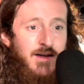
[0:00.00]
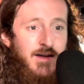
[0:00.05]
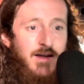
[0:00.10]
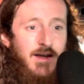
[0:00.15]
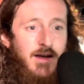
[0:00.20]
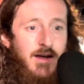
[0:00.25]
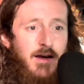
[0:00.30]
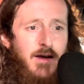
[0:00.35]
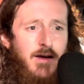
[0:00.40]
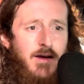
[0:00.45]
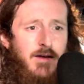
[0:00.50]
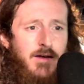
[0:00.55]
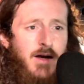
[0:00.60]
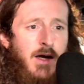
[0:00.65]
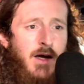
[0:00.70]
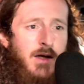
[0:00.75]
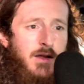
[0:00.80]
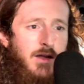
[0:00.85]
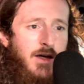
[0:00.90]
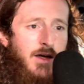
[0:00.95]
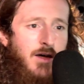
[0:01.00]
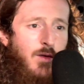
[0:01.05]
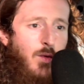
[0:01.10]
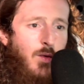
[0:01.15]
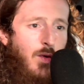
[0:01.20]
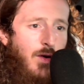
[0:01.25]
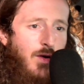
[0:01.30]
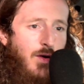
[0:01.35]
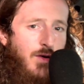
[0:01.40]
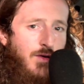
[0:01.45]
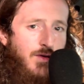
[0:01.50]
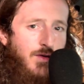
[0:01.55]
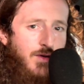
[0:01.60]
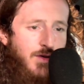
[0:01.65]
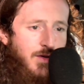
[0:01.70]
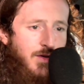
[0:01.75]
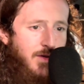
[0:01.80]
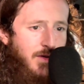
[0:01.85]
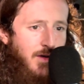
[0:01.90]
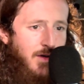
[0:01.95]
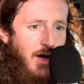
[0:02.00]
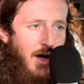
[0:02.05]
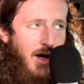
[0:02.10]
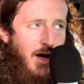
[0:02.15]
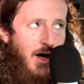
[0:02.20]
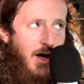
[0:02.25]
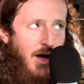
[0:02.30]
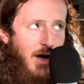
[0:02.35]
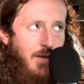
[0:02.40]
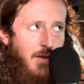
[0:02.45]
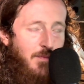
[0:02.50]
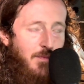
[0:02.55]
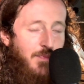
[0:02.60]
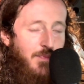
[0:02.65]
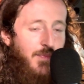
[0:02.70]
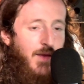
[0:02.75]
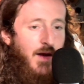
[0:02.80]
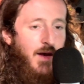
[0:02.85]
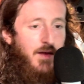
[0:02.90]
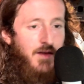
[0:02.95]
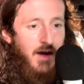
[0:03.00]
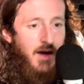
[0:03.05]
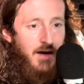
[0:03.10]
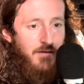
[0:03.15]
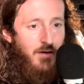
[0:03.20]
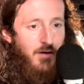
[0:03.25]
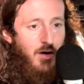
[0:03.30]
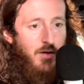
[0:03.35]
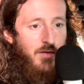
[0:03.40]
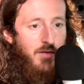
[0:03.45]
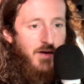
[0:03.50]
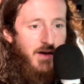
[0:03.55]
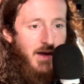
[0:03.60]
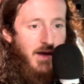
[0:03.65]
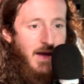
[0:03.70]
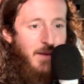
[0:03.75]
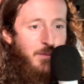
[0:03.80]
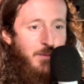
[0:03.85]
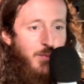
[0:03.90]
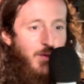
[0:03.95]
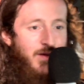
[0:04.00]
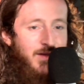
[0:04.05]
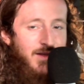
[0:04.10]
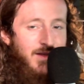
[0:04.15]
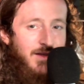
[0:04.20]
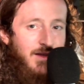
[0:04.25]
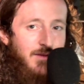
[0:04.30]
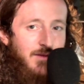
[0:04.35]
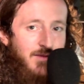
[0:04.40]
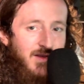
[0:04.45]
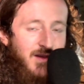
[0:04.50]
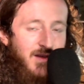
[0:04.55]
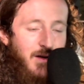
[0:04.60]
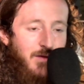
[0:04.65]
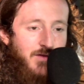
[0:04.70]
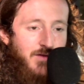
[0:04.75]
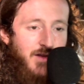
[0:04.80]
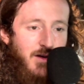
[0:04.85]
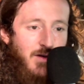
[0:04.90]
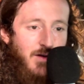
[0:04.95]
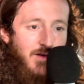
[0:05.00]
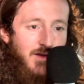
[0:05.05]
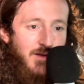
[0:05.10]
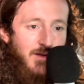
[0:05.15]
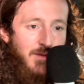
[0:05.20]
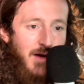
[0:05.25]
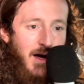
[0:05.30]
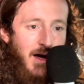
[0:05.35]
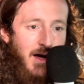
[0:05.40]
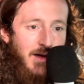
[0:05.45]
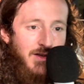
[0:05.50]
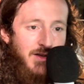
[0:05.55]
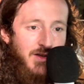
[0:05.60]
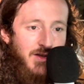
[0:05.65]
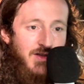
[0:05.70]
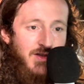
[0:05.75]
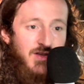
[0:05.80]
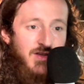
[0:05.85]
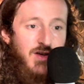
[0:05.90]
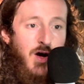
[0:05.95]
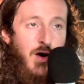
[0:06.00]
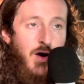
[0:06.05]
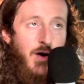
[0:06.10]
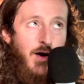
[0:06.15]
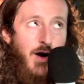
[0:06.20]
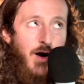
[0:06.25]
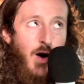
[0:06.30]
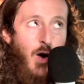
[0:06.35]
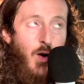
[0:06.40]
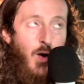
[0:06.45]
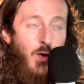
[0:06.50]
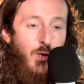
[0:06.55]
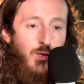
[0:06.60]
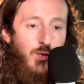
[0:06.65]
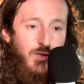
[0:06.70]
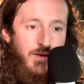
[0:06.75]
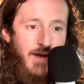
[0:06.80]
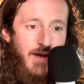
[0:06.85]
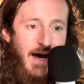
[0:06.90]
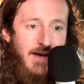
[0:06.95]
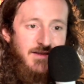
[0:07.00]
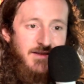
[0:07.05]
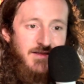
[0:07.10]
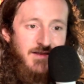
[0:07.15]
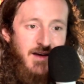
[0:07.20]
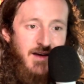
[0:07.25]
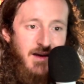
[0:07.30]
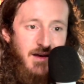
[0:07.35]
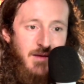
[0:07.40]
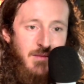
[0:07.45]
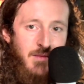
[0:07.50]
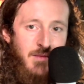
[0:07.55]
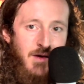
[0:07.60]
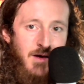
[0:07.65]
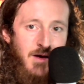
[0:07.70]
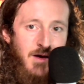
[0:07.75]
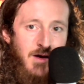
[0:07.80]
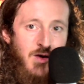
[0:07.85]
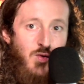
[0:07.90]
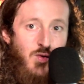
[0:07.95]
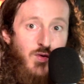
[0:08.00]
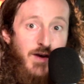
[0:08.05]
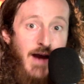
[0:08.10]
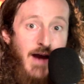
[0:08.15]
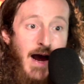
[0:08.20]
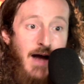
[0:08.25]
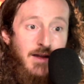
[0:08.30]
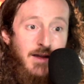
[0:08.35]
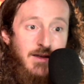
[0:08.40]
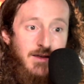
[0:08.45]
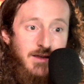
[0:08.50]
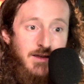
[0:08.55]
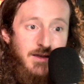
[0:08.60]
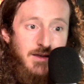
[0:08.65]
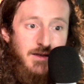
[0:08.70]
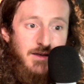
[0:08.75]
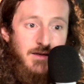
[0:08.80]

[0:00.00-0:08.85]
and not let words that have already imprinted themselves in our subconscious hold that same reality